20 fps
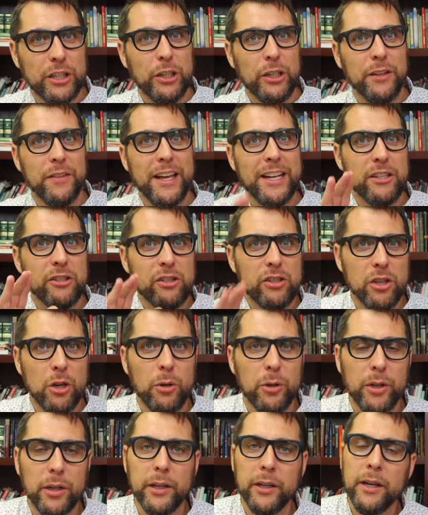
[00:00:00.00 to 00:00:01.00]
good. That is
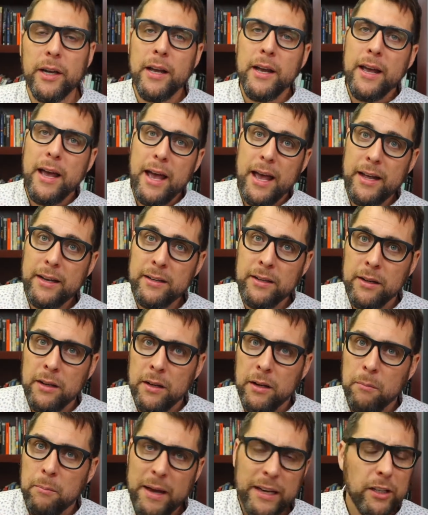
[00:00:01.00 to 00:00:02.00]
so good. And
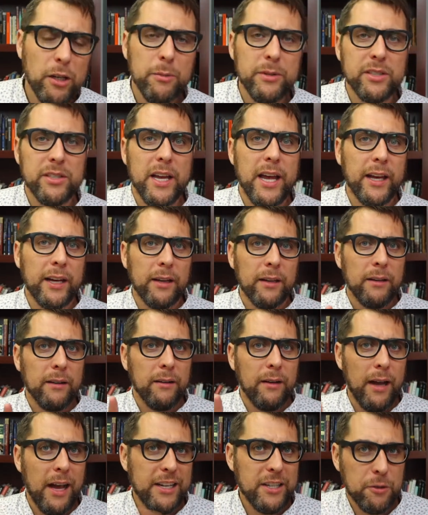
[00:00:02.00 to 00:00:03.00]
make no mistake,
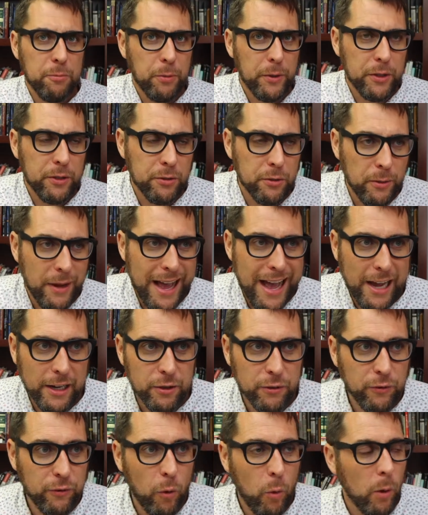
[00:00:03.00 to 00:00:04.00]
I just preached through
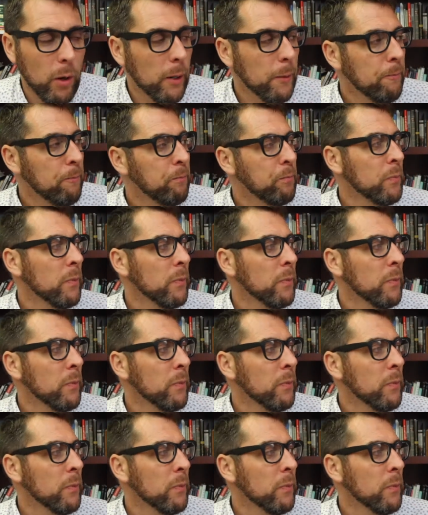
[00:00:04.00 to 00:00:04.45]
Acts 4,